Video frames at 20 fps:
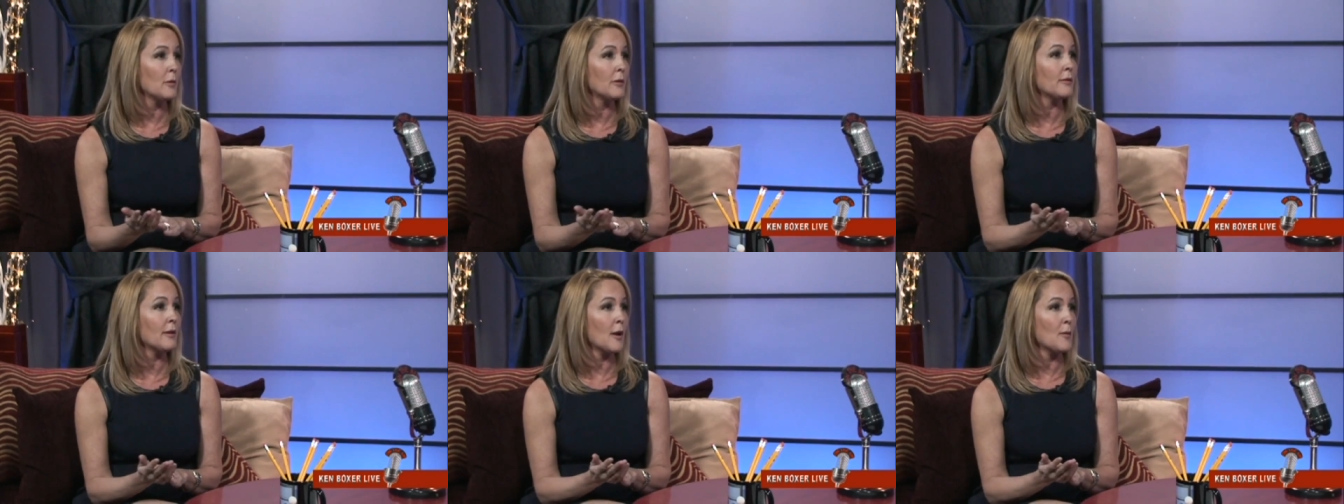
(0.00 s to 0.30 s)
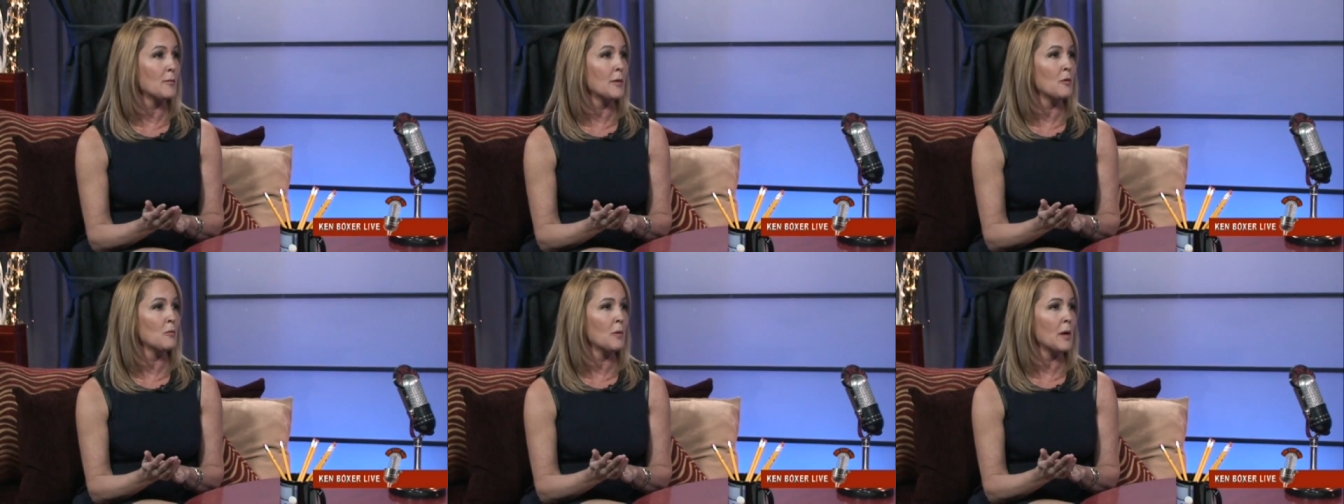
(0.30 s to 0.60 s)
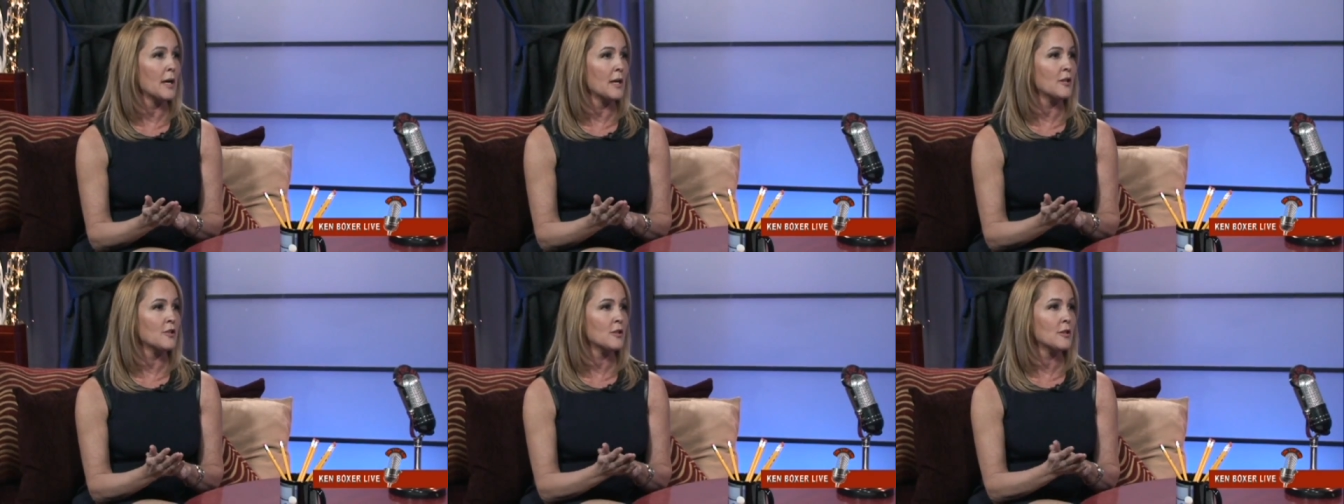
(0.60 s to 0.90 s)
was on
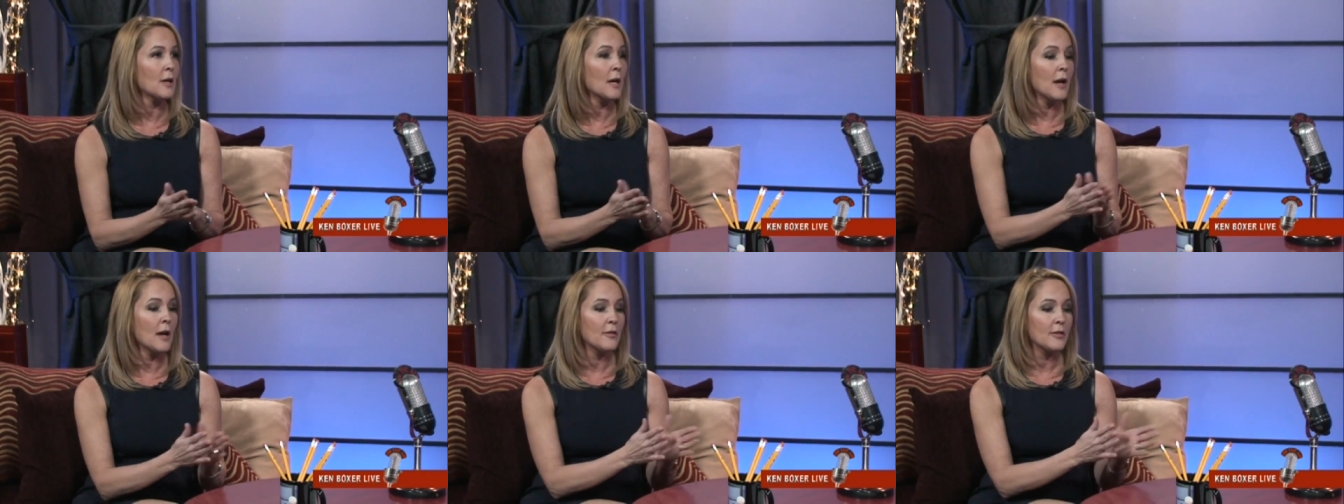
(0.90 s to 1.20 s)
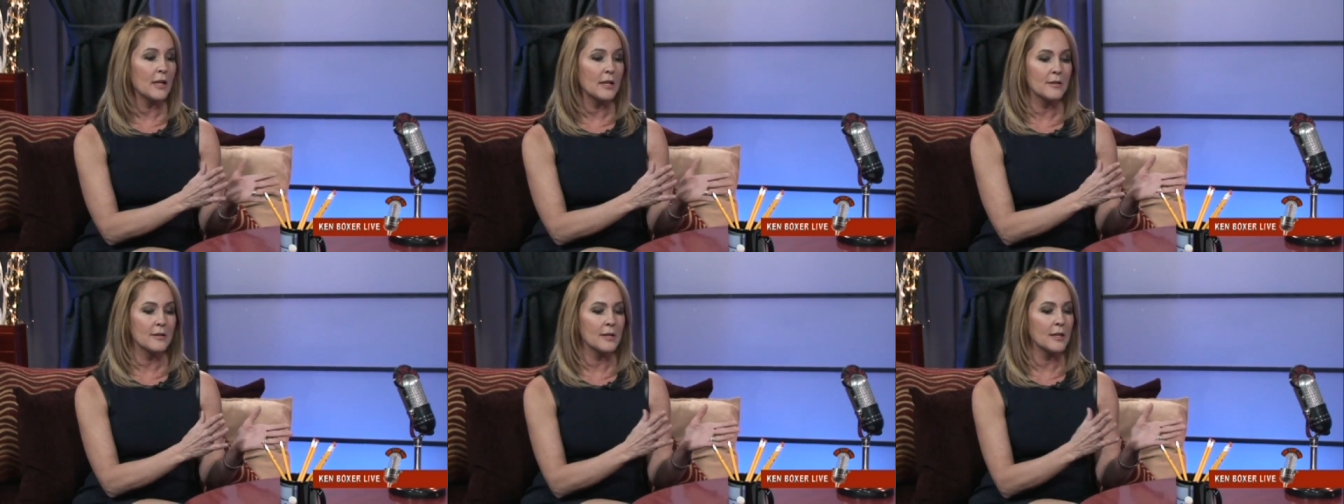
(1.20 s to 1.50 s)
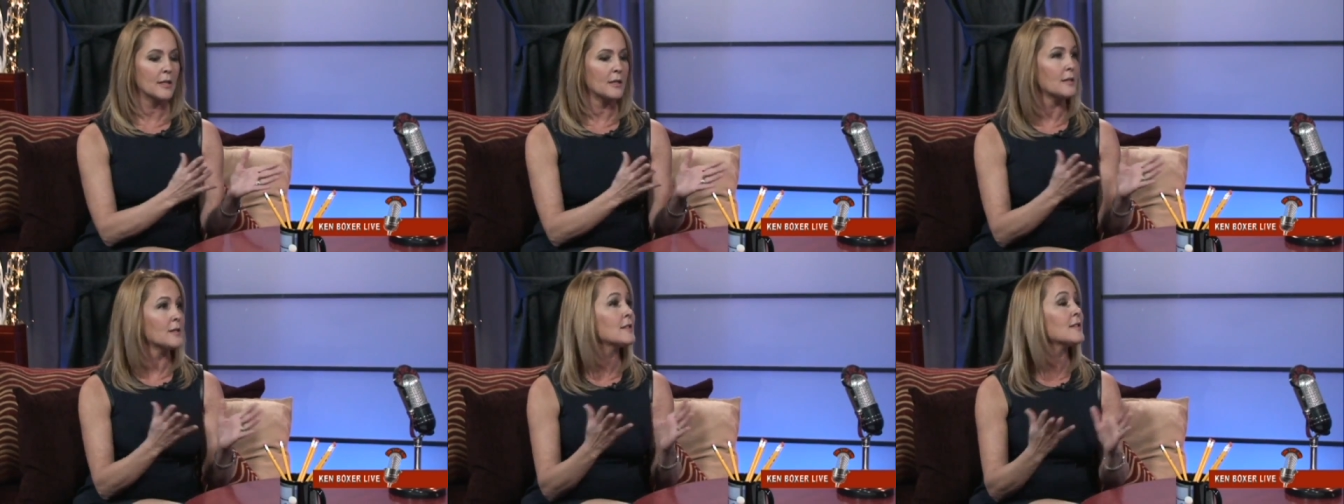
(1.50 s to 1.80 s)
Bewitched, they
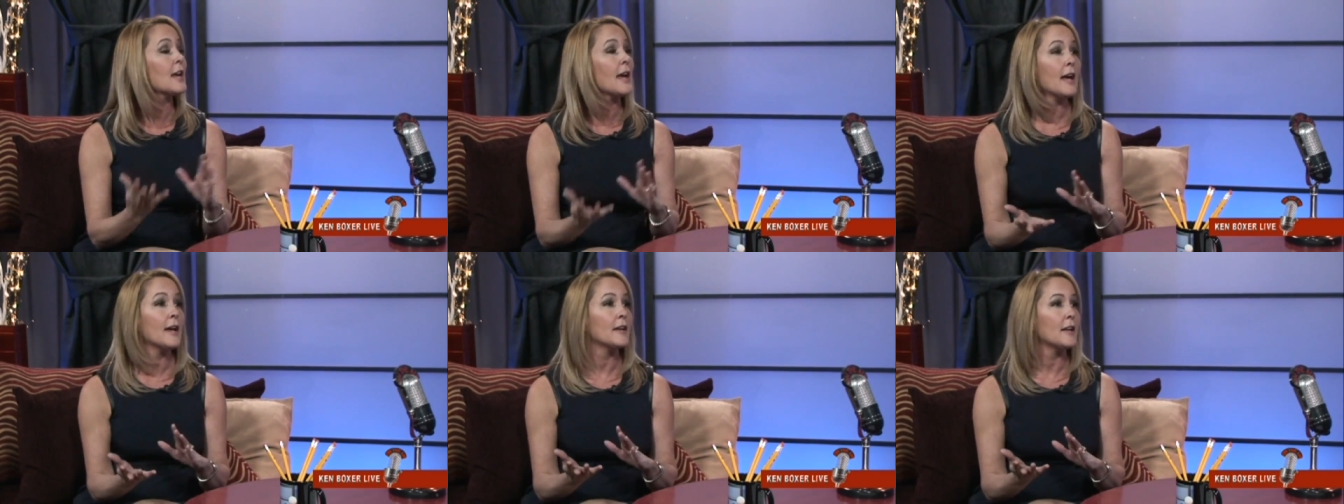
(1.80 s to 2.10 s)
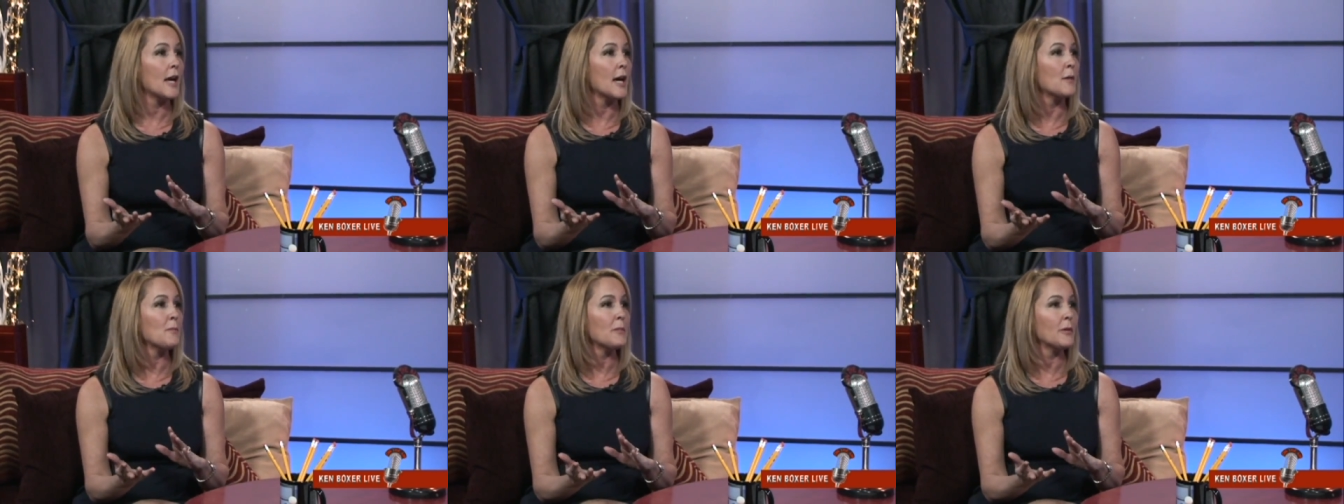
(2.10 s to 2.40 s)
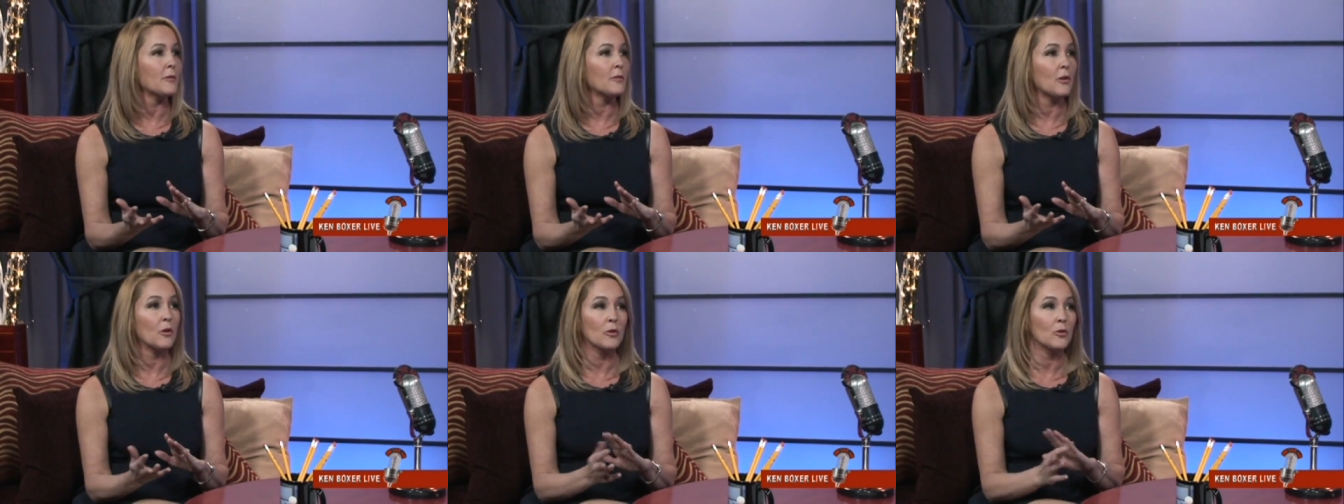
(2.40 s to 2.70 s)
did 10
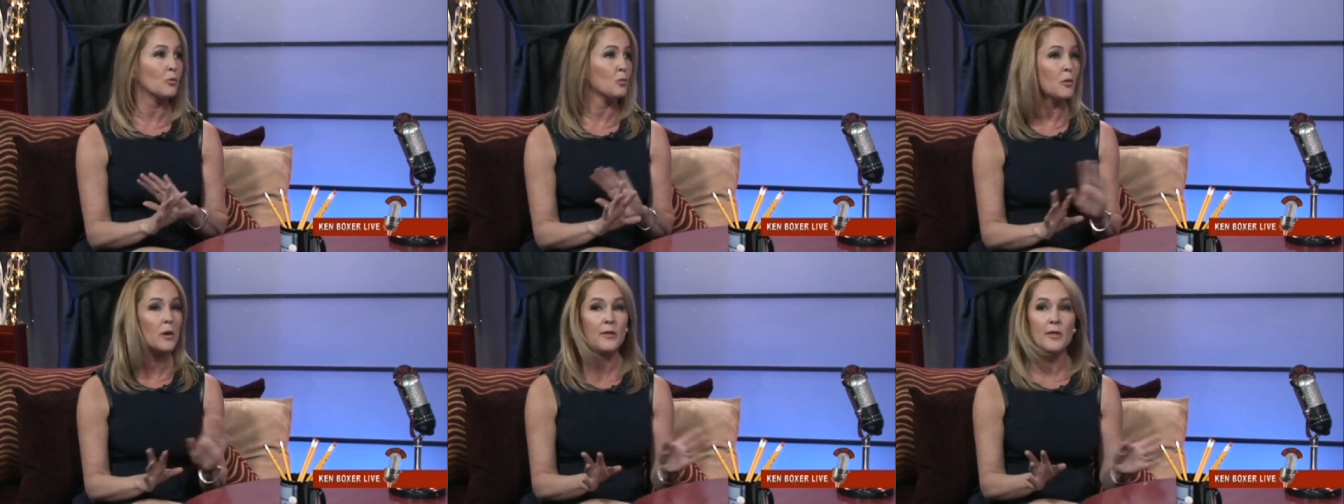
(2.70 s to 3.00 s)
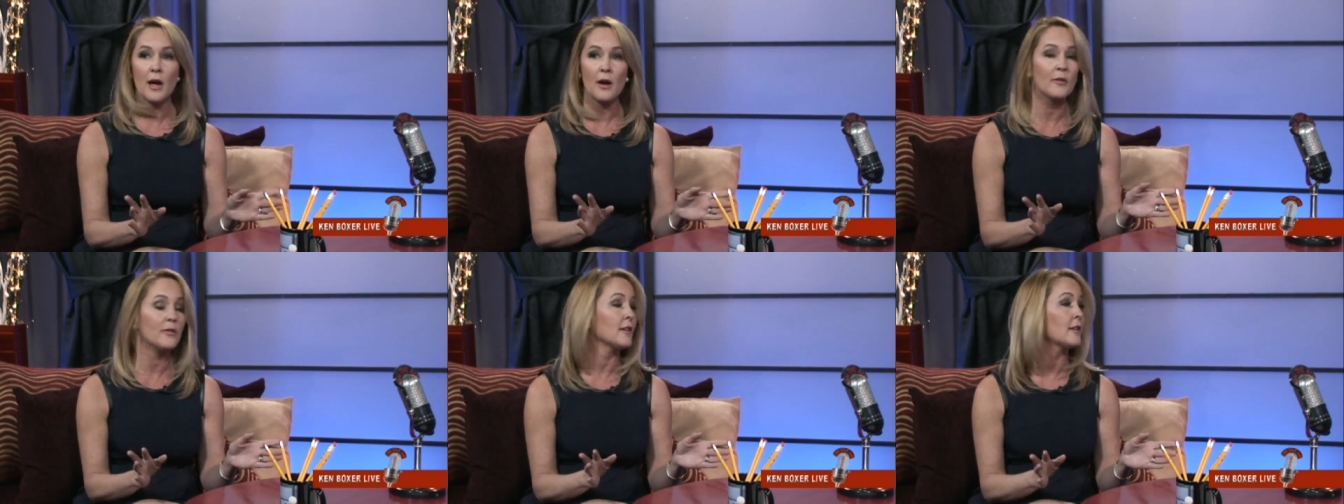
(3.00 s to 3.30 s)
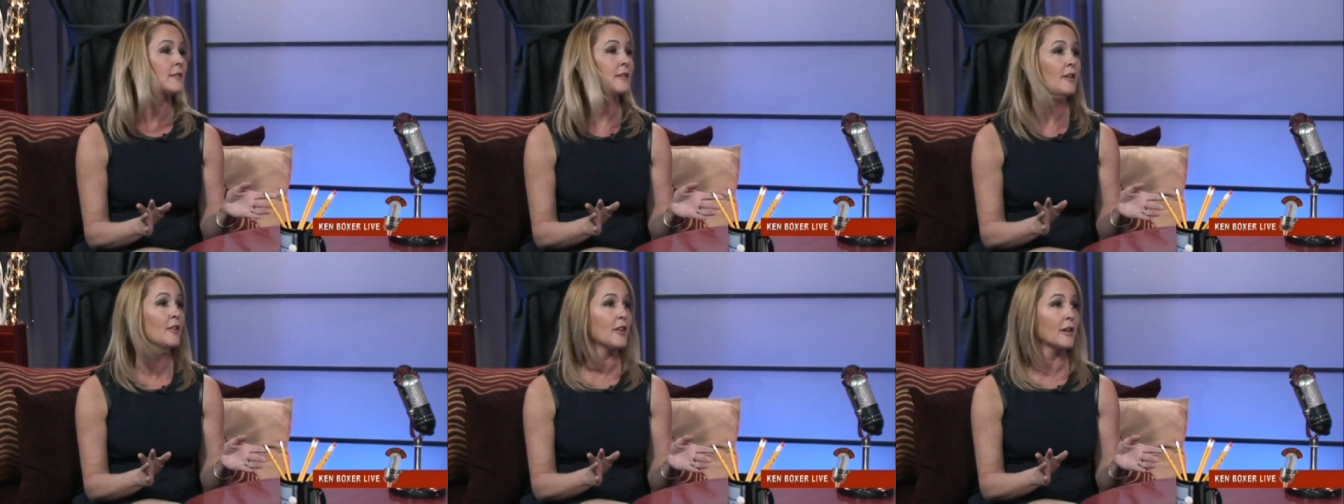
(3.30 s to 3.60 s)
episodes without
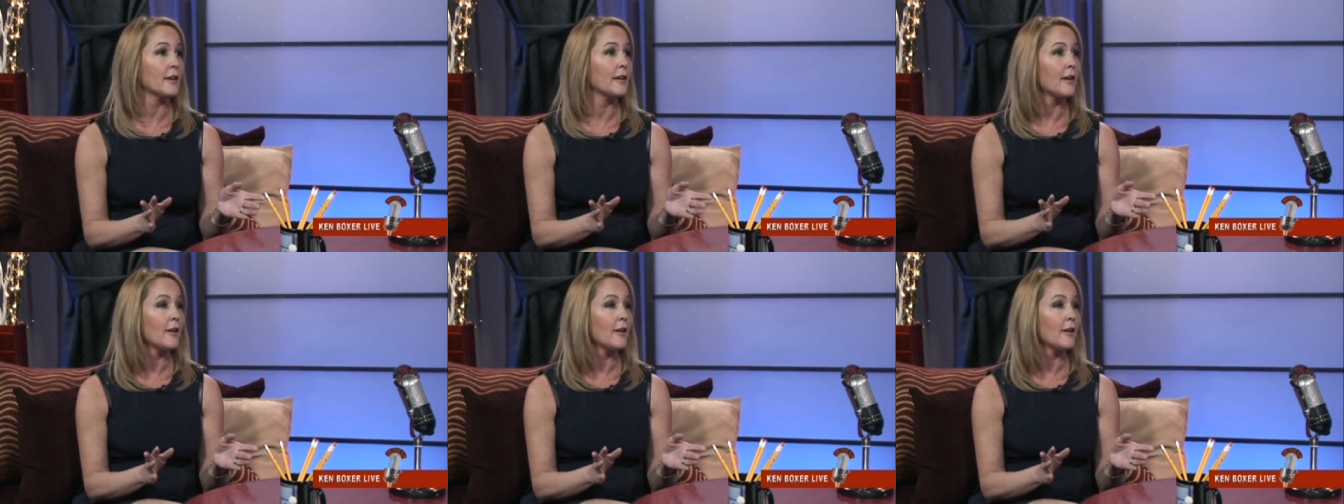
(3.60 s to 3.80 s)
the Darrin